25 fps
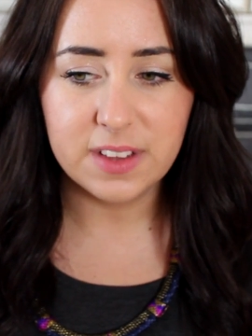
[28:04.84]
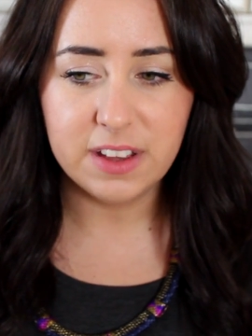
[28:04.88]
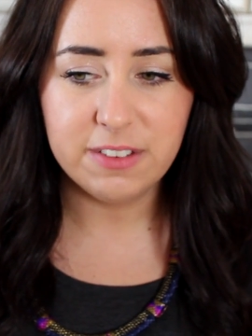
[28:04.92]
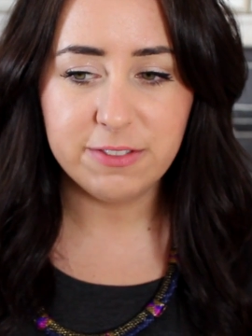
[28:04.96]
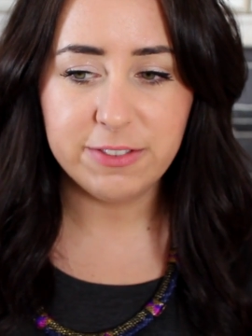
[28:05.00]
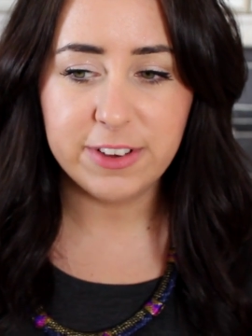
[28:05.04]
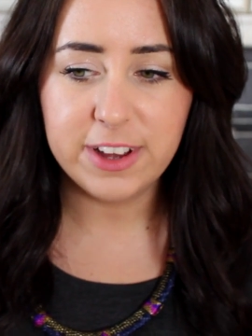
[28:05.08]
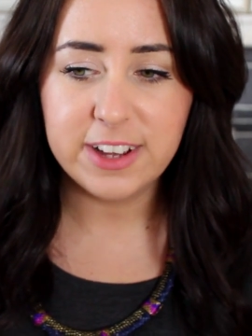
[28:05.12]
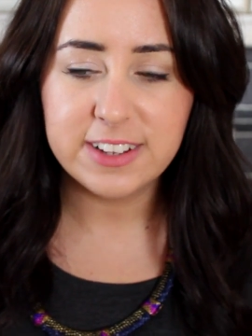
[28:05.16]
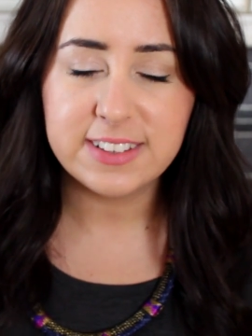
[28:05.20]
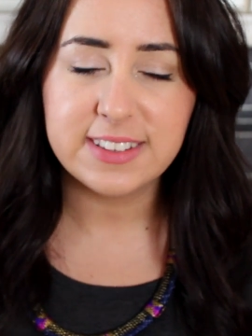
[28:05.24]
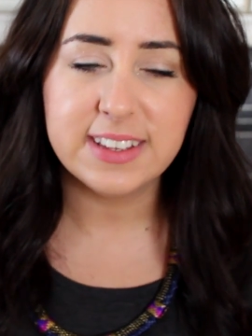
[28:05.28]

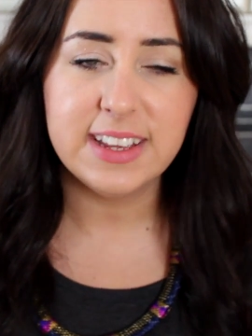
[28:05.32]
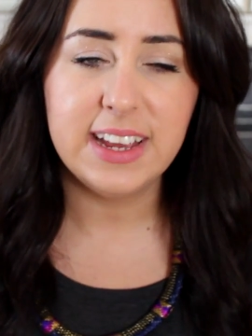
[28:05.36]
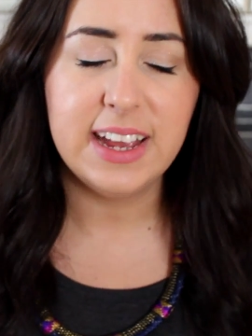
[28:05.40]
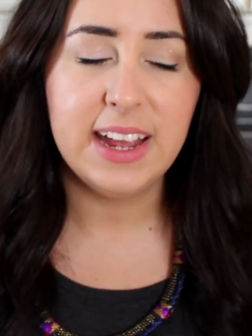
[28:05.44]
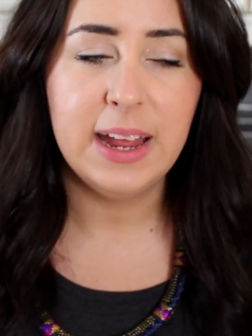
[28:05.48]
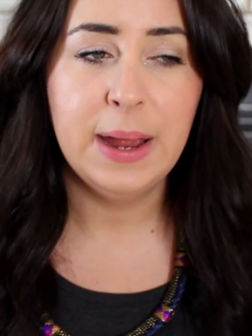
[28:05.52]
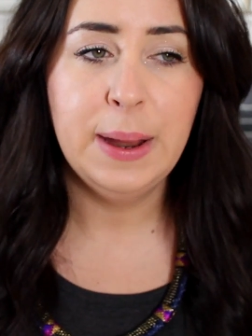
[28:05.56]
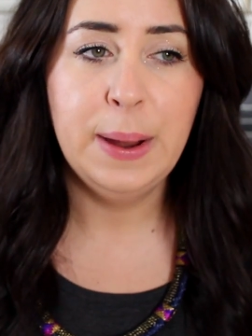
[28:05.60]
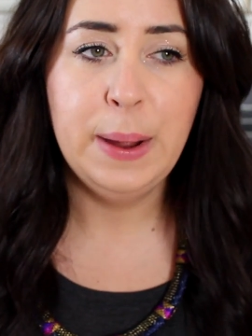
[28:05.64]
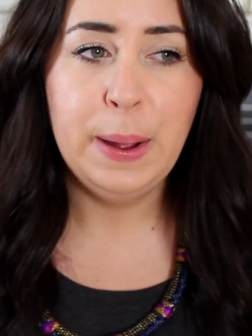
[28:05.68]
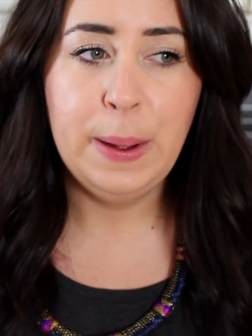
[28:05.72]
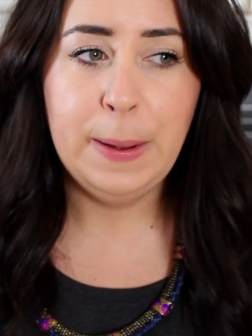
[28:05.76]

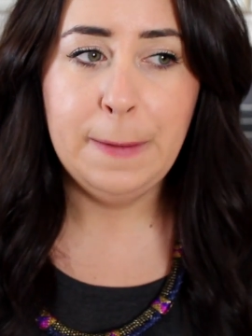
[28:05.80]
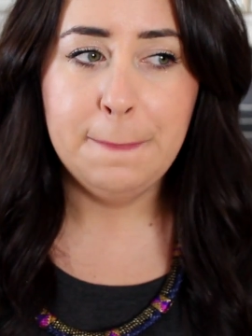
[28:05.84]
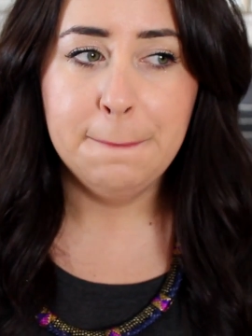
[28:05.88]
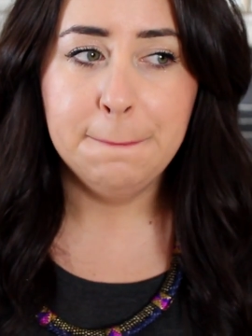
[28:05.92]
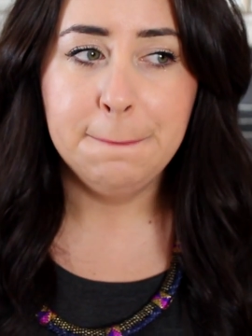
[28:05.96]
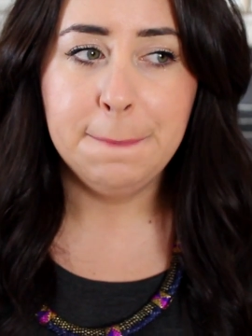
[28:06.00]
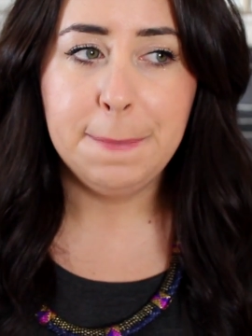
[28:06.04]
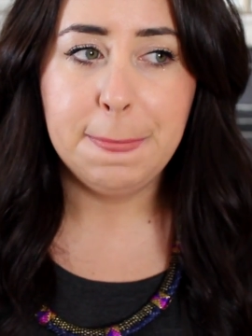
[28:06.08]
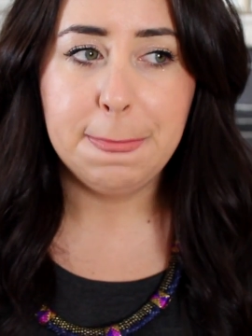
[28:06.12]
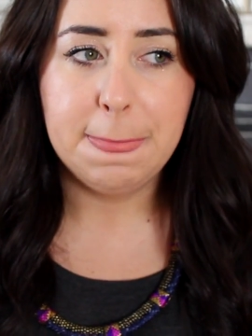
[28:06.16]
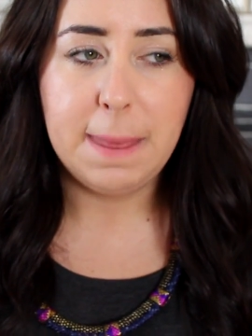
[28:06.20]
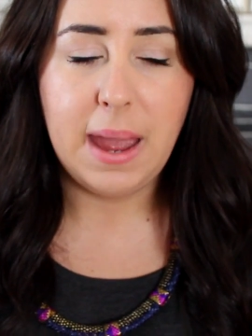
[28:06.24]
Firstly,
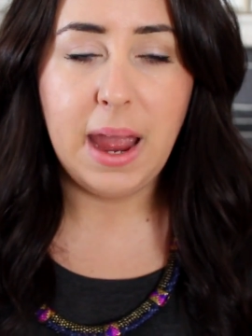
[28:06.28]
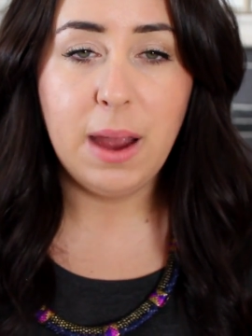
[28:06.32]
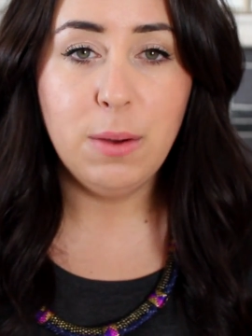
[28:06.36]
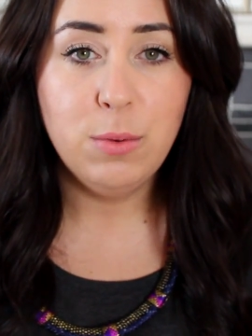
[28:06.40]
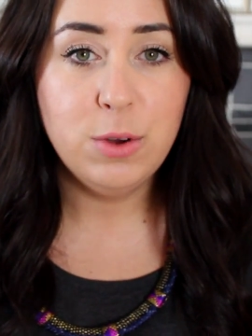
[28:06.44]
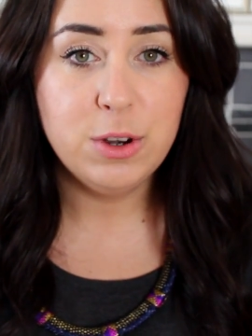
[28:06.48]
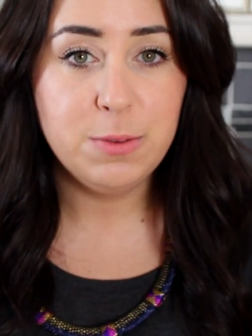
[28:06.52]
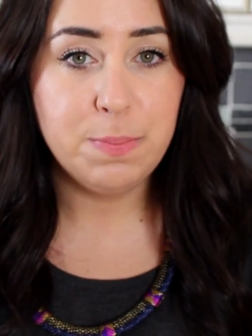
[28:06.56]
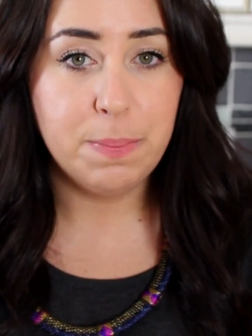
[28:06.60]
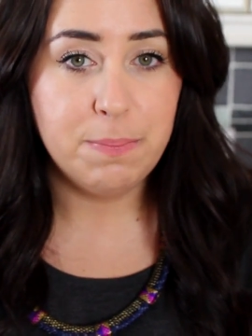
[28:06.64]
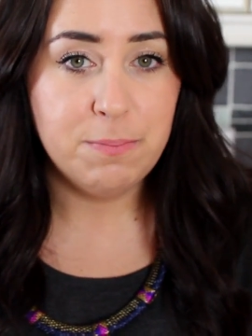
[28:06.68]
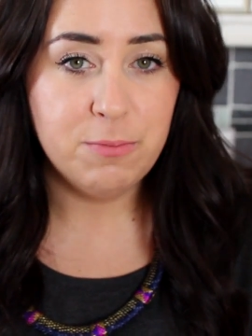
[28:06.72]
I
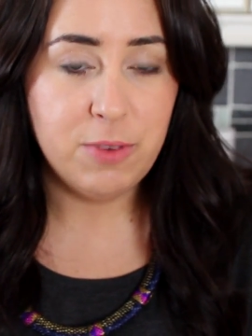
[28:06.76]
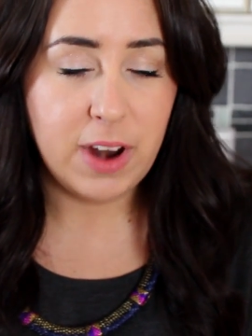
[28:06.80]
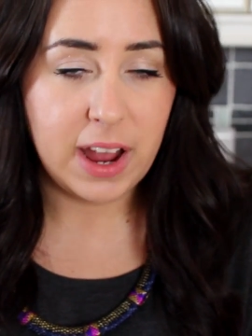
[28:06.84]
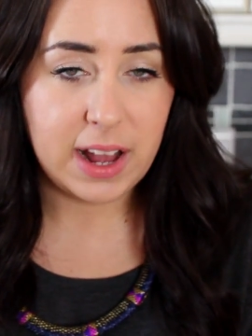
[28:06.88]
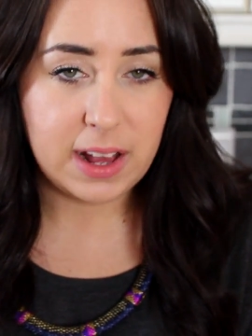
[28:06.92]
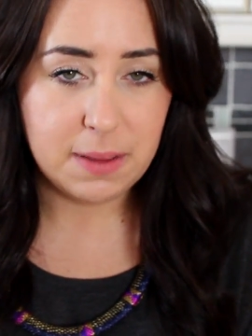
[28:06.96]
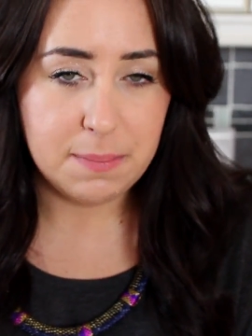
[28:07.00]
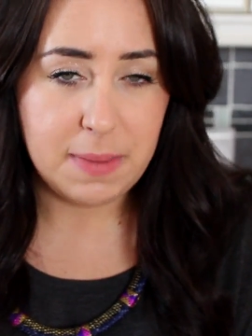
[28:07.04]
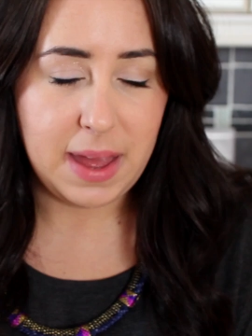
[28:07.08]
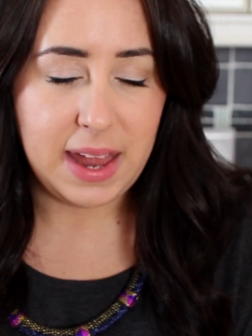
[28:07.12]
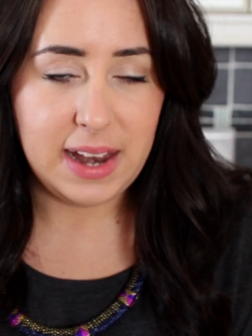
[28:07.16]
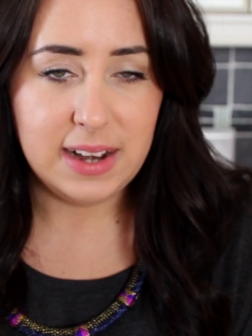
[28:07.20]
would
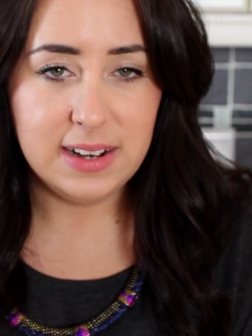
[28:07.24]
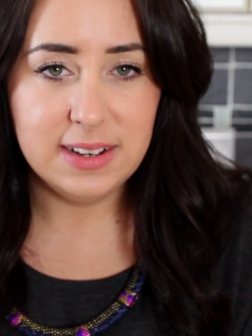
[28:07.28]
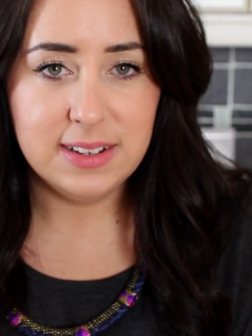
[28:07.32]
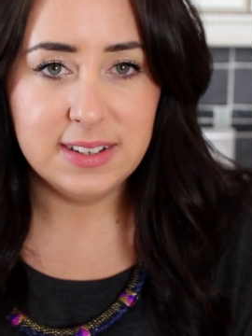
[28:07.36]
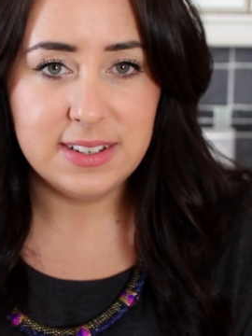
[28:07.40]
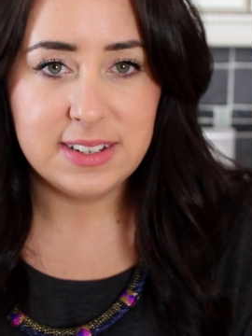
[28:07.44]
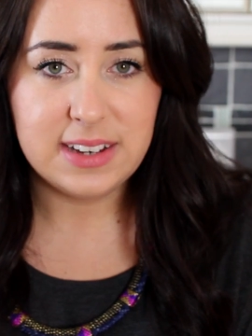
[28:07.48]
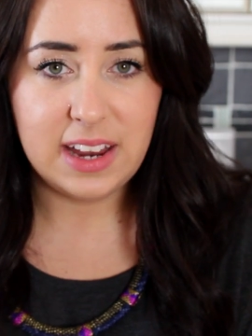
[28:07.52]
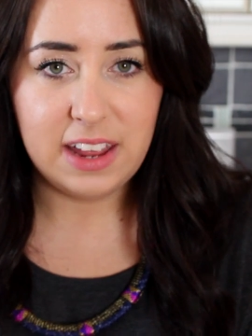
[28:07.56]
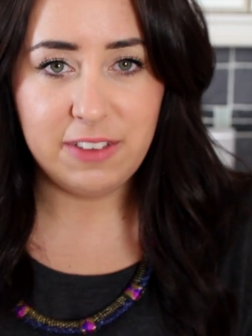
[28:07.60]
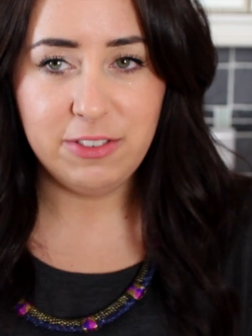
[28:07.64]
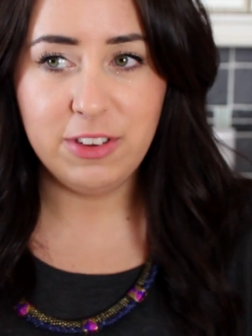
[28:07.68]

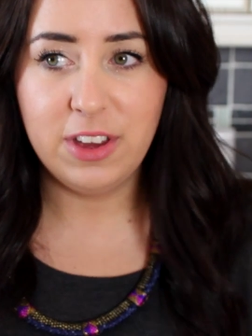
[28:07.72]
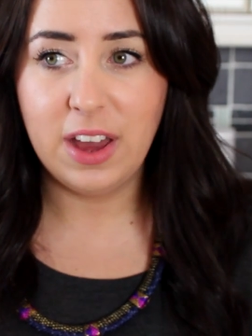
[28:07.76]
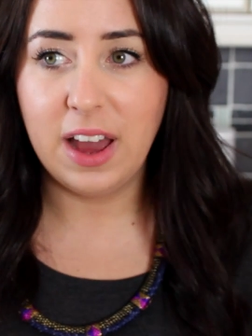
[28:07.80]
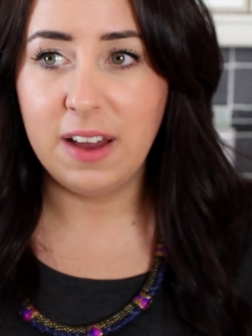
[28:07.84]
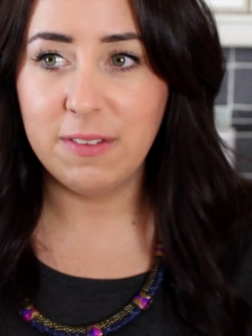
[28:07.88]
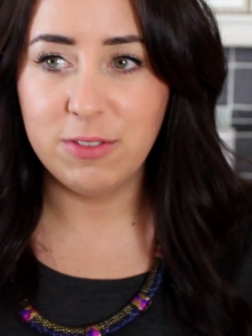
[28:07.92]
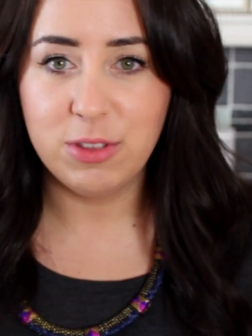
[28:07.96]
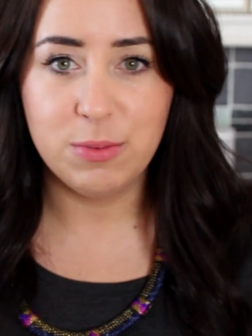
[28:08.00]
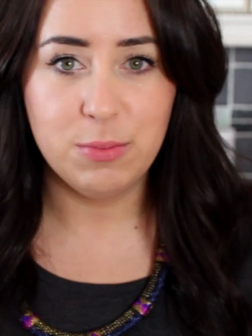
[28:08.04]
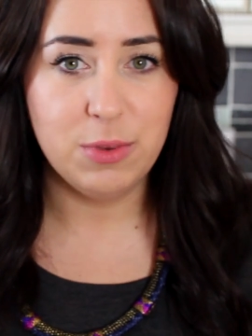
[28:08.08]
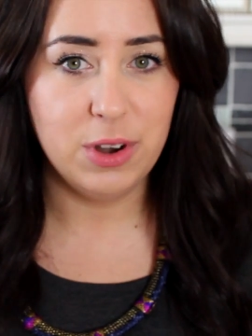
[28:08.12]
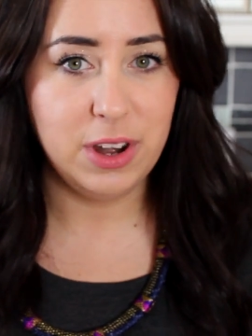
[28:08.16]
recommend, if you
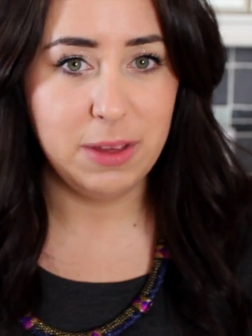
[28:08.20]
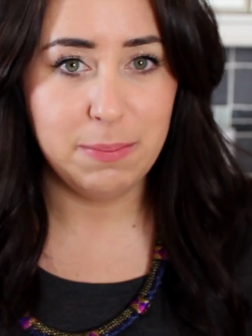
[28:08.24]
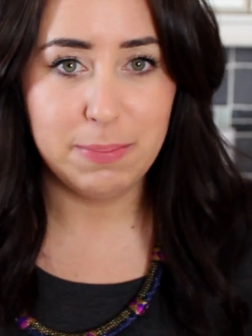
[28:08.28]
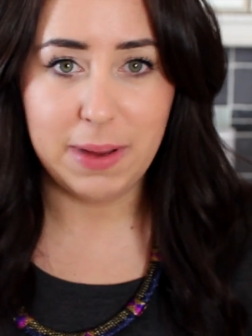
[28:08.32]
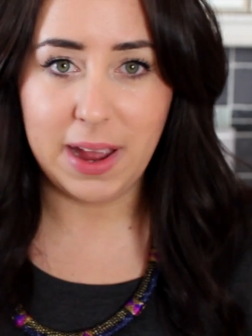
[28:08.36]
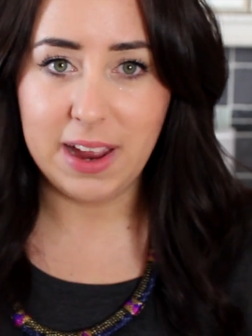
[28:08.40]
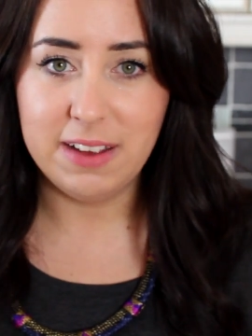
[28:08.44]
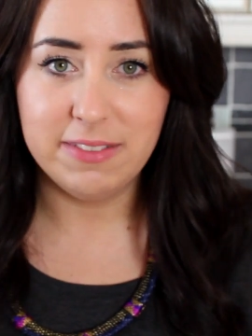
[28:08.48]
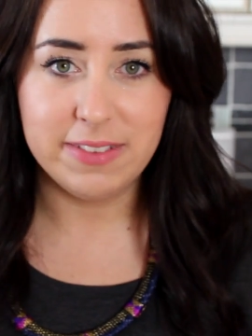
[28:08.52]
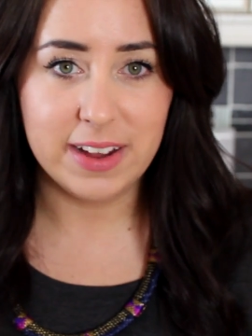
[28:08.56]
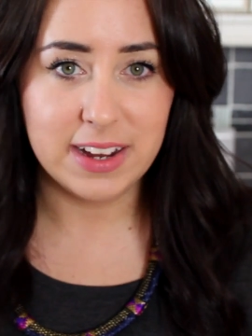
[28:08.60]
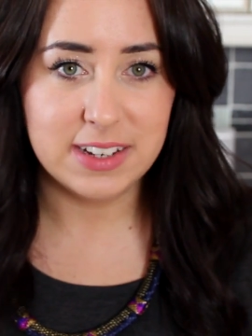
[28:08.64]
have the money,
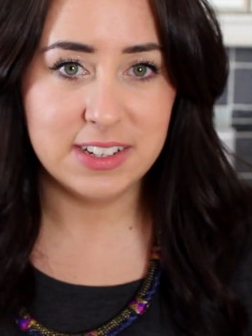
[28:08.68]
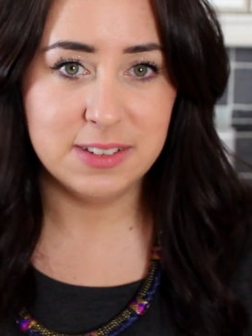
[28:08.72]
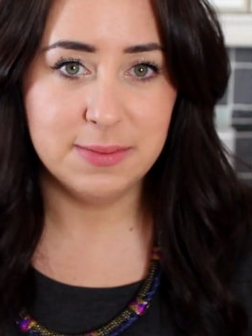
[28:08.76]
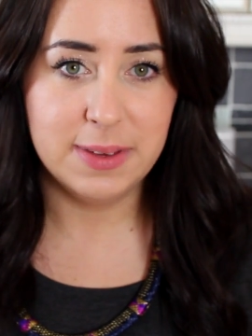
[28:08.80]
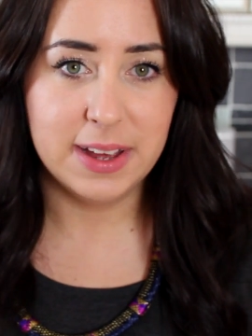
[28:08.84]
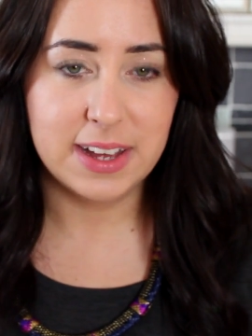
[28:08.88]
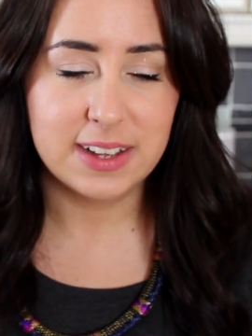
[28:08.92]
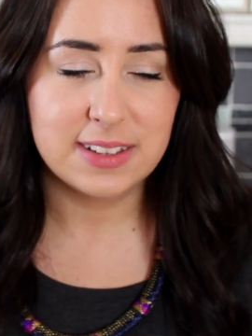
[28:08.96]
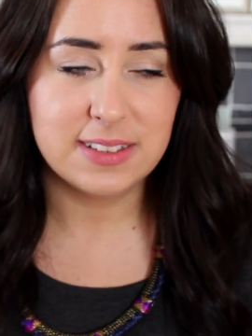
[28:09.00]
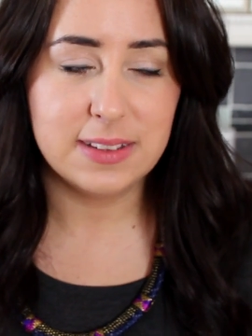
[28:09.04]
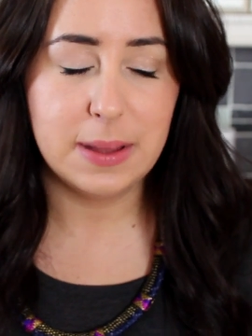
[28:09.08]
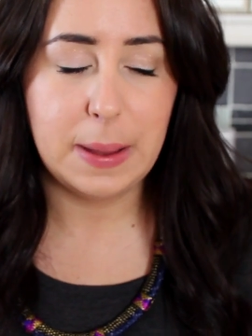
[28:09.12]
buy a
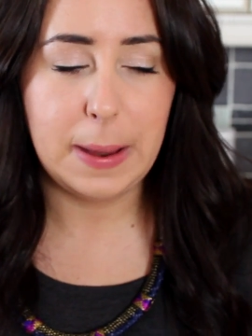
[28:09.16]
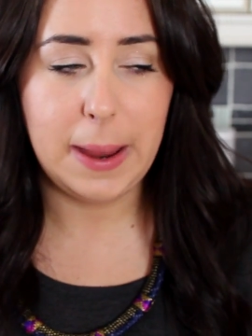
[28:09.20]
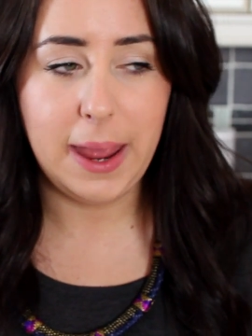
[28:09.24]
Vitamix.